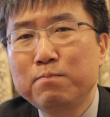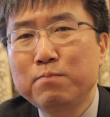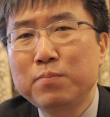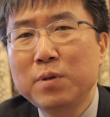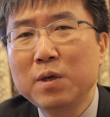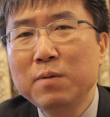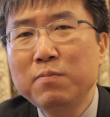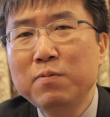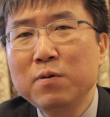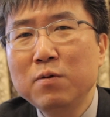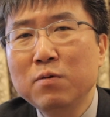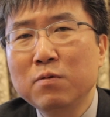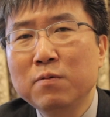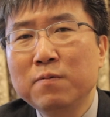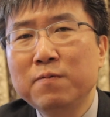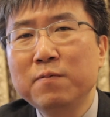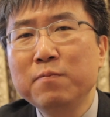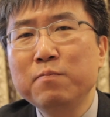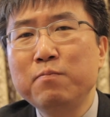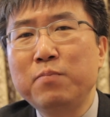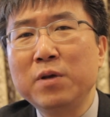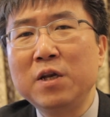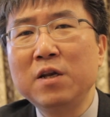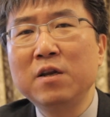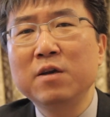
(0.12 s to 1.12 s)
people
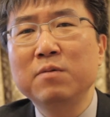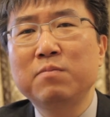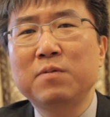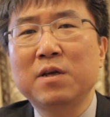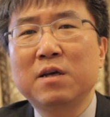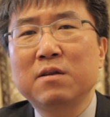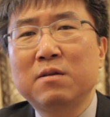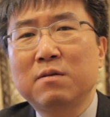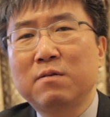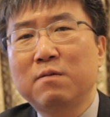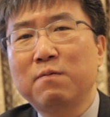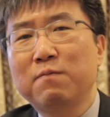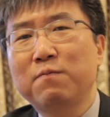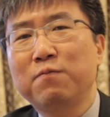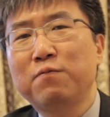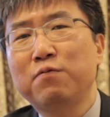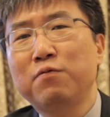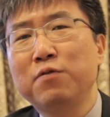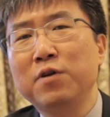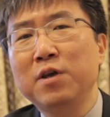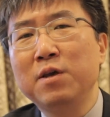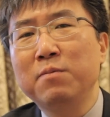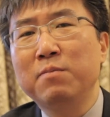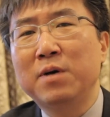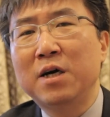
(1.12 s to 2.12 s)
often believe that
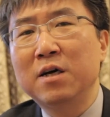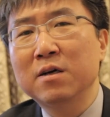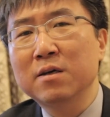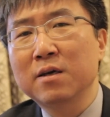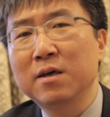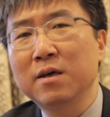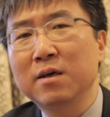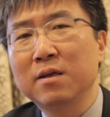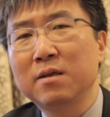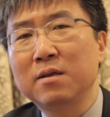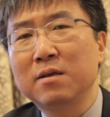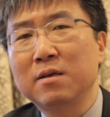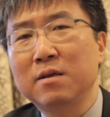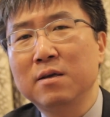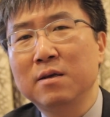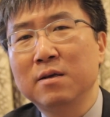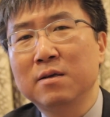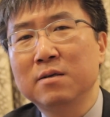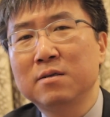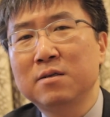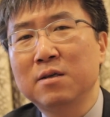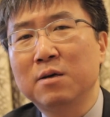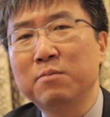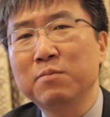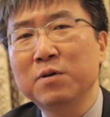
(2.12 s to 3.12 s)
free market
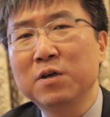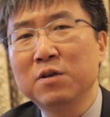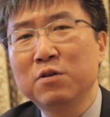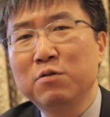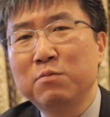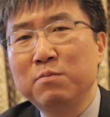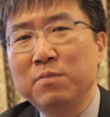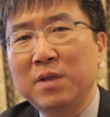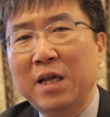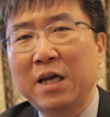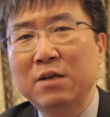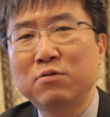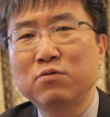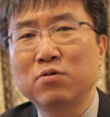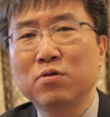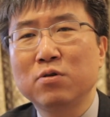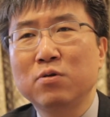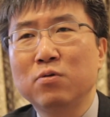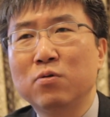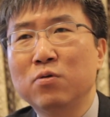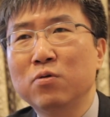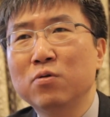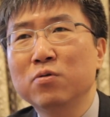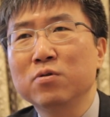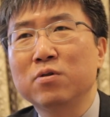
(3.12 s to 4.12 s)
is some kind of natural
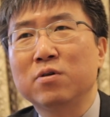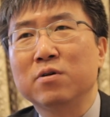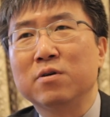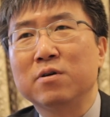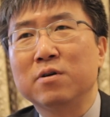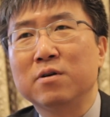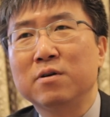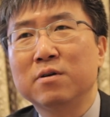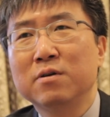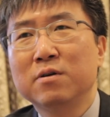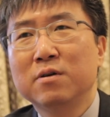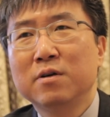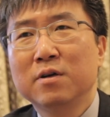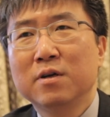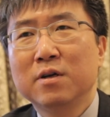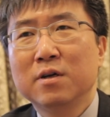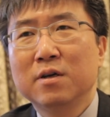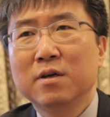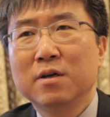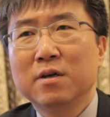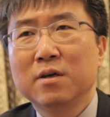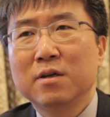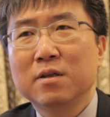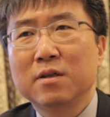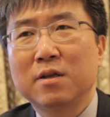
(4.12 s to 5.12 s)
order
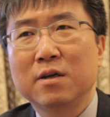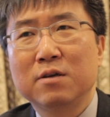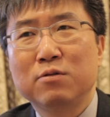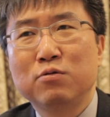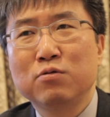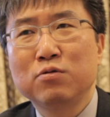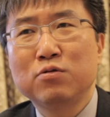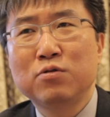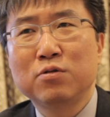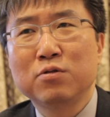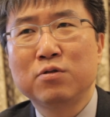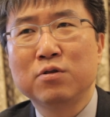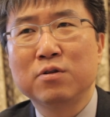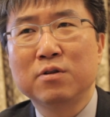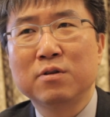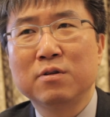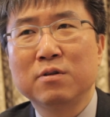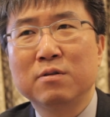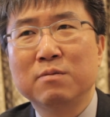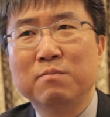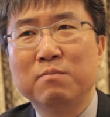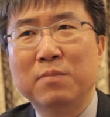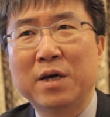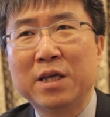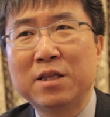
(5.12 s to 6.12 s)
that you
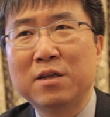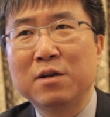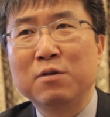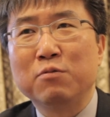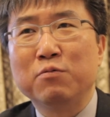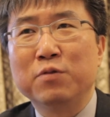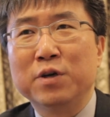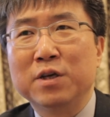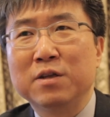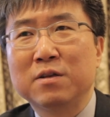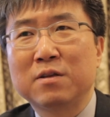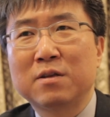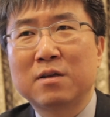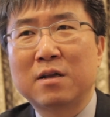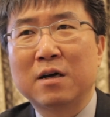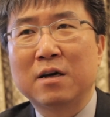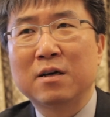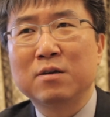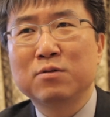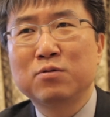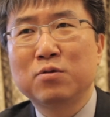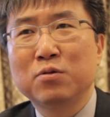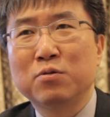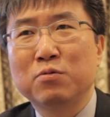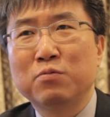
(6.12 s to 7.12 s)
shouldn't meddle with.
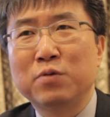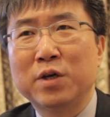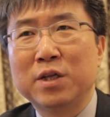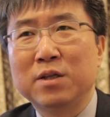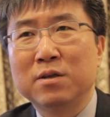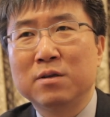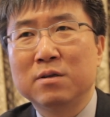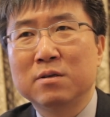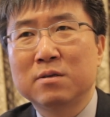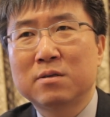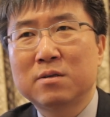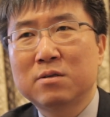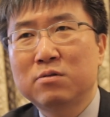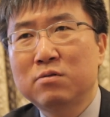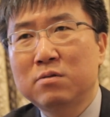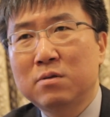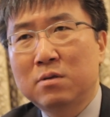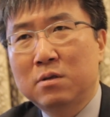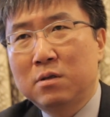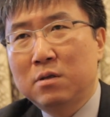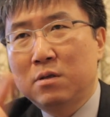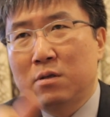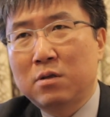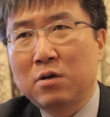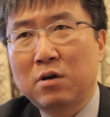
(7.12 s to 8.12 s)
So when
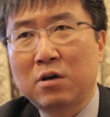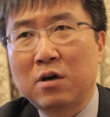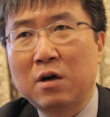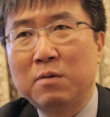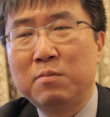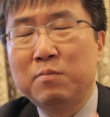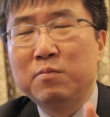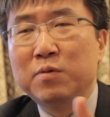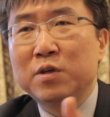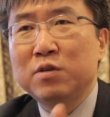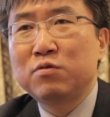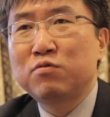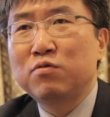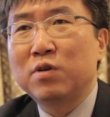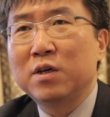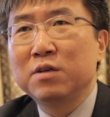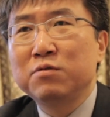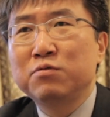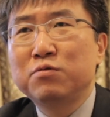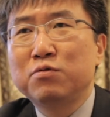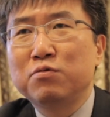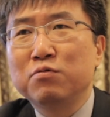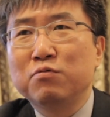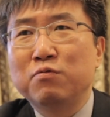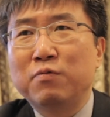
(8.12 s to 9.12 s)
the government
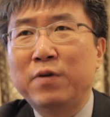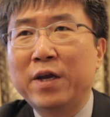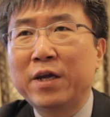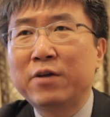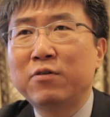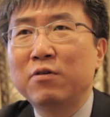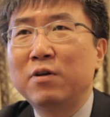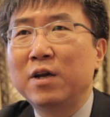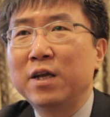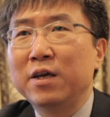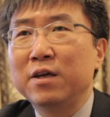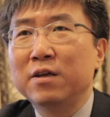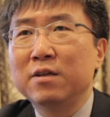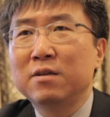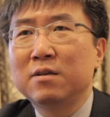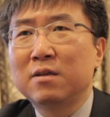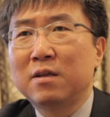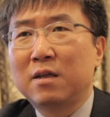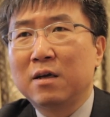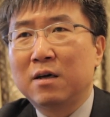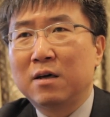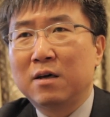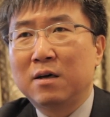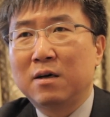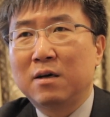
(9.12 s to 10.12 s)
tries to regulate
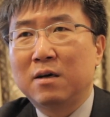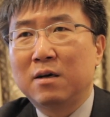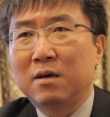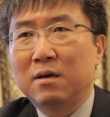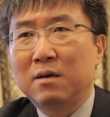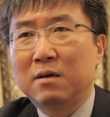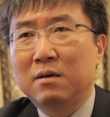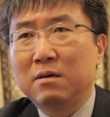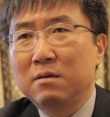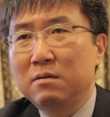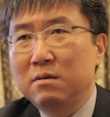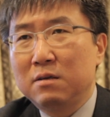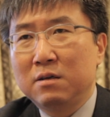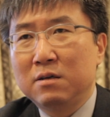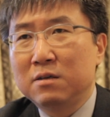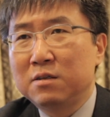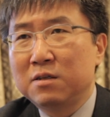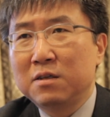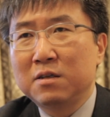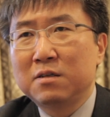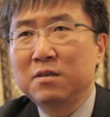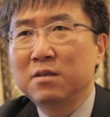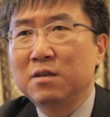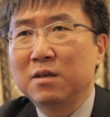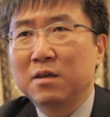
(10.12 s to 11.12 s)
the
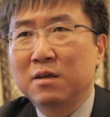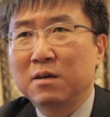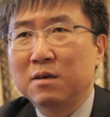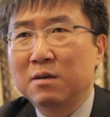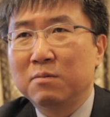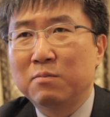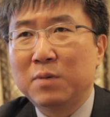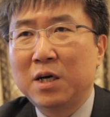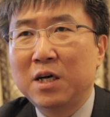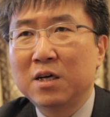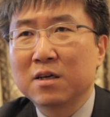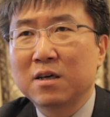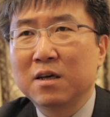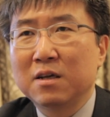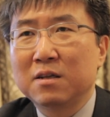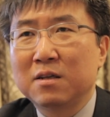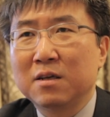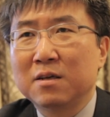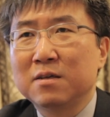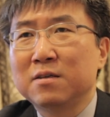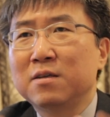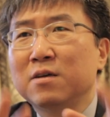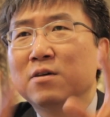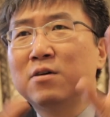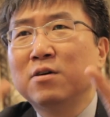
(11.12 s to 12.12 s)
existing market,
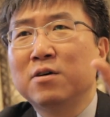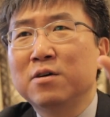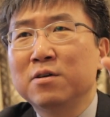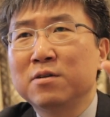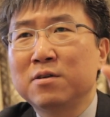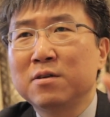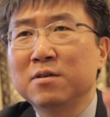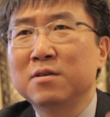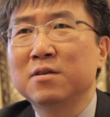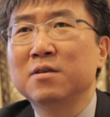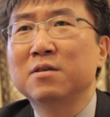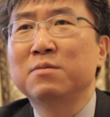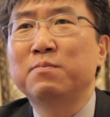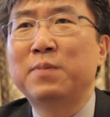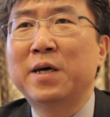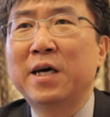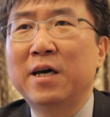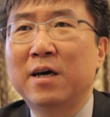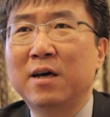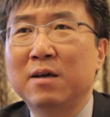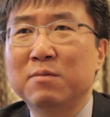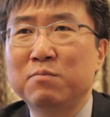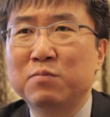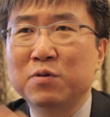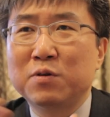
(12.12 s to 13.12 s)
they say, oh, this is
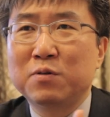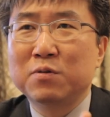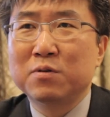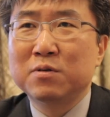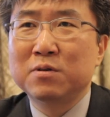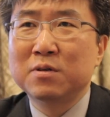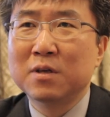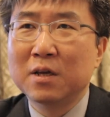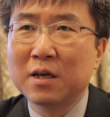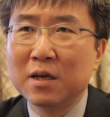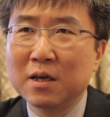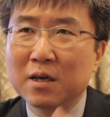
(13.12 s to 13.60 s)
bad because